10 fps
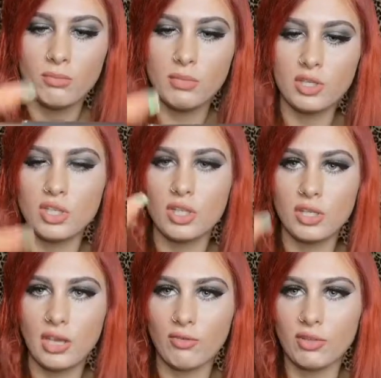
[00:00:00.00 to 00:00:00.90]
Make sure
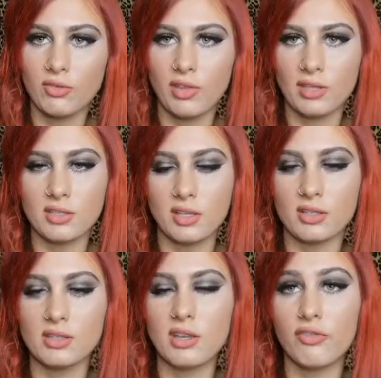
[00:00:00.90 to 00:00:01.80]
you get rid of that dust.